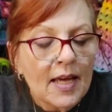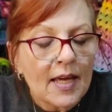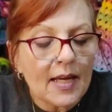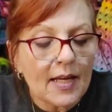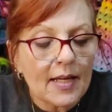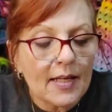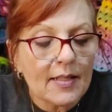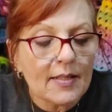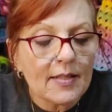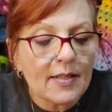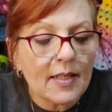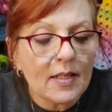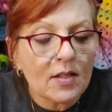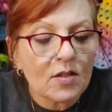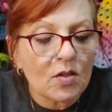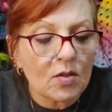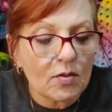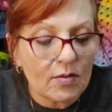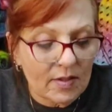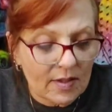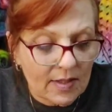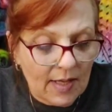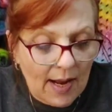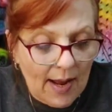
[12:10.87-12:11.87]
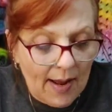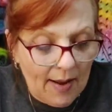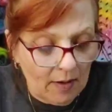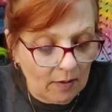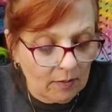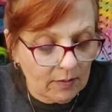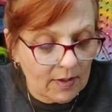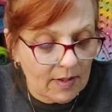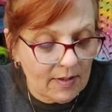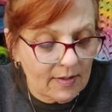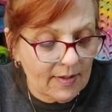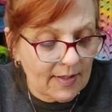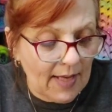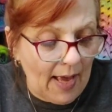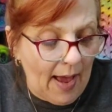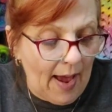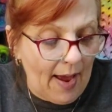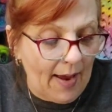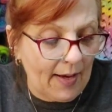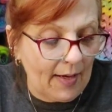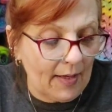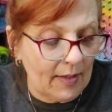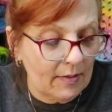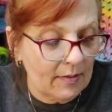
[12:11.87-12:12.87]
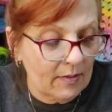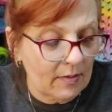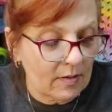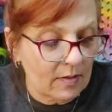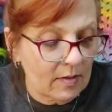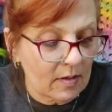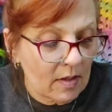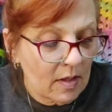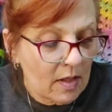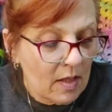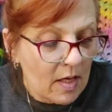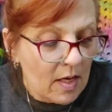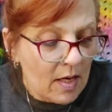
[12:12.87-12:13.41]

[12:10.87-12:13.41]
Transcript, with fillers: easy to style designs.